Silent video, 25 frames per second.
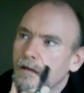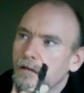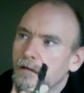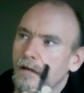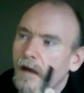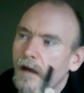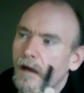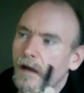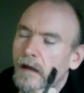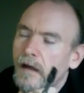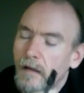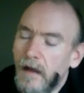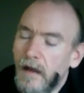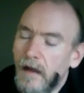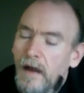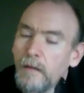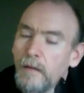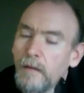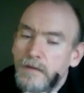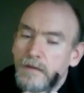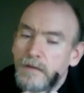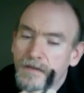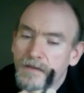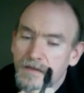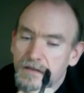I
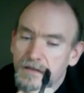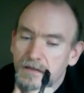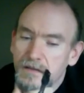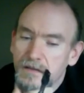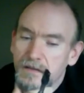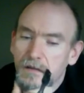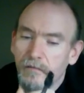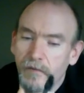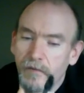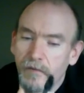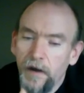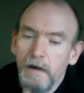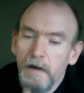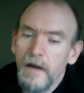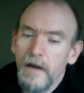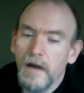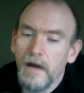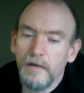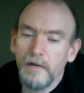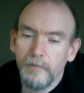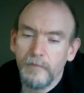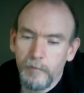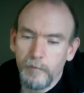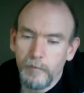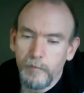was very
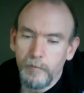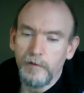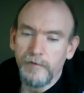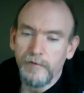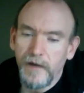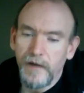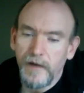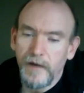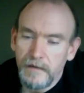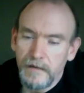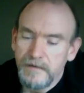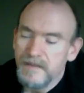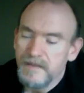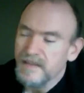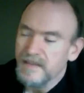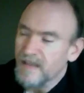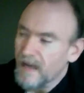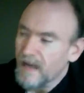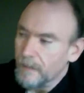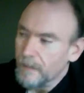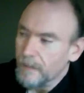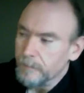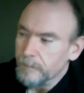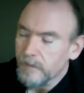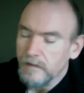often profiled,
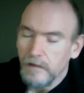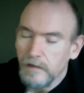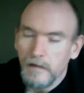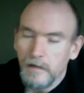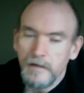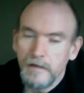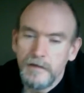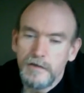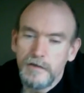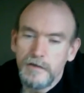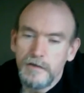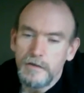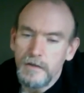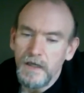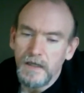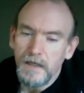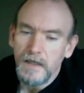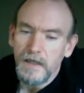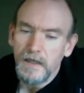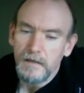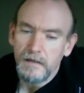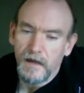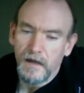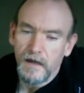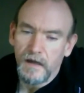stopped on the street
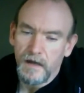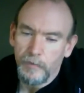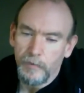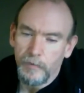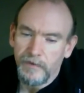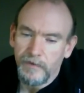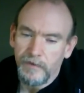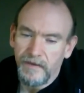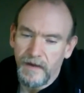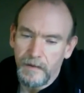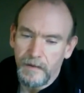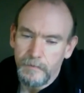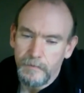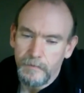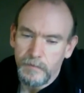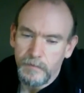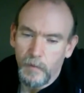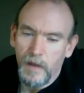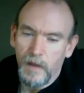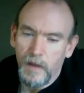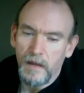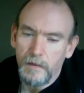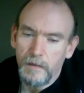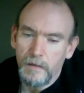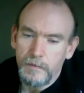a couple times
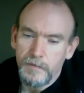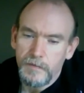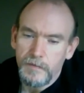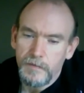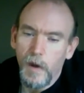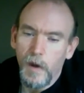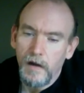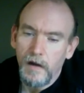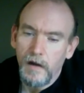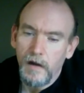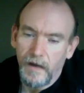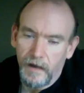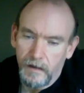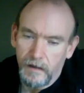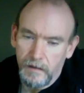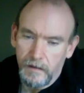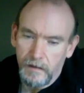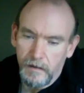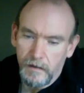while I was walking.